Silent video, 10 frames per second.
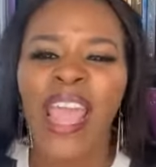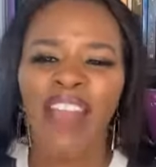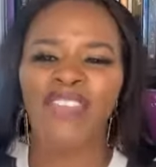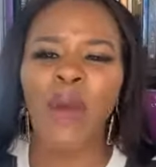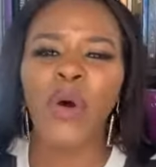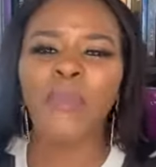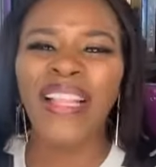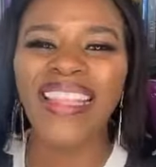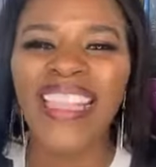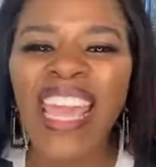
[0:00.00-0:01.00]
If they would
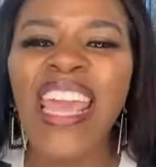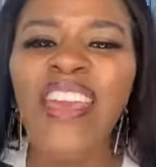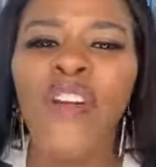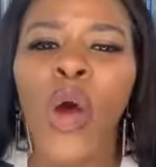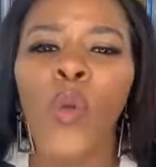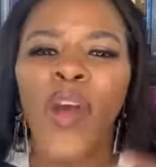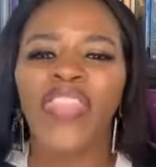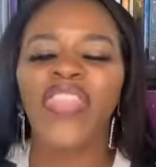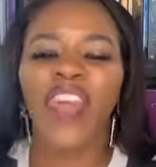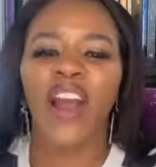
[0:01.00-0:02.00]
believe
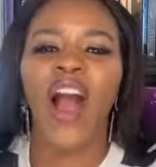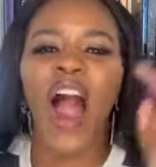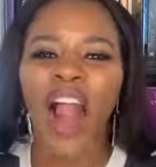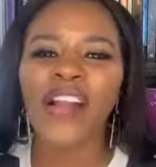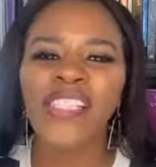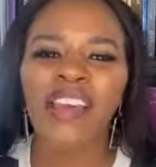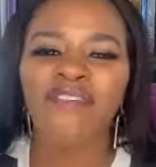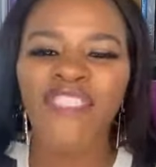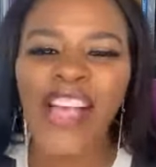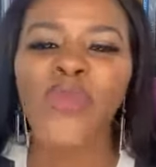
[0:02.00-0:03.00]
with their hearts,
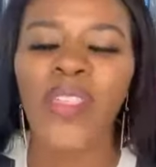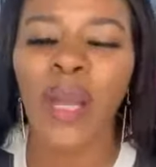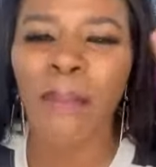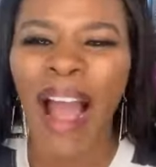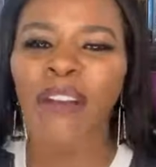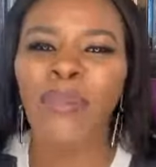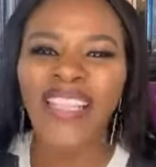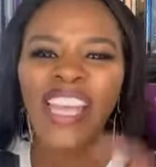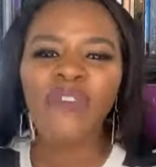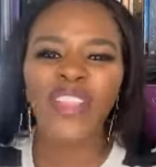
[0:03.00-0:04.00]
confess with their mouth,
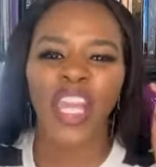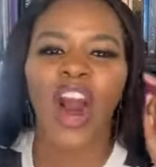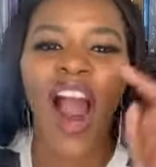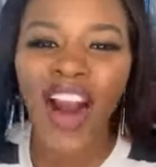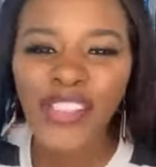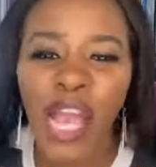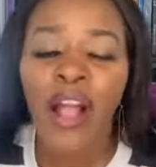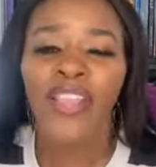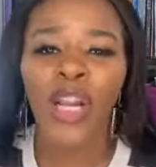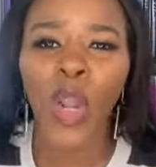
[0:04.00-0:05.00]
believe with their hearts,
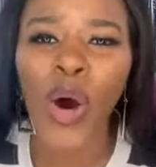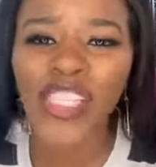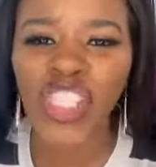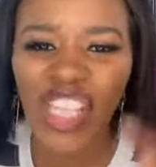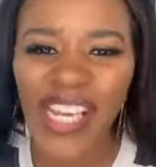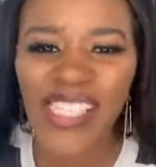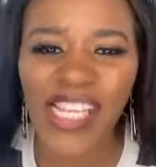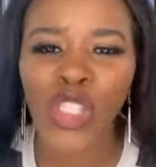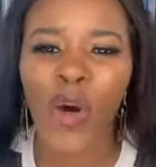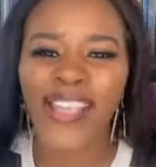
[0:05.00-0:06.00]
the Lord
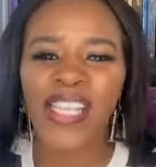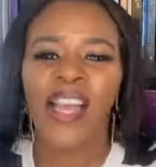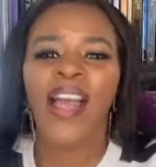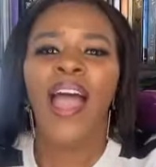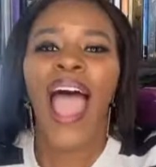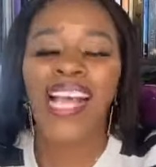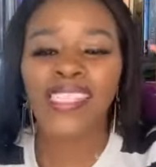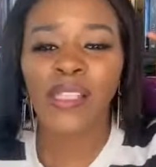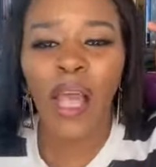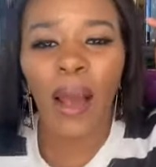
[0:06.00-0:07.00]
Jesus Christ
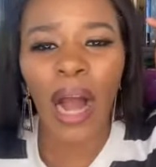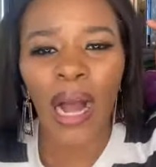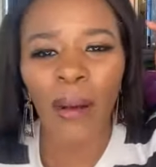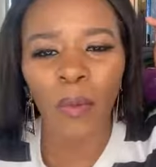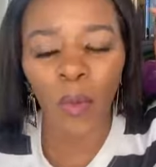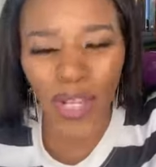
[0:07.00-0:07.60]
has, uh,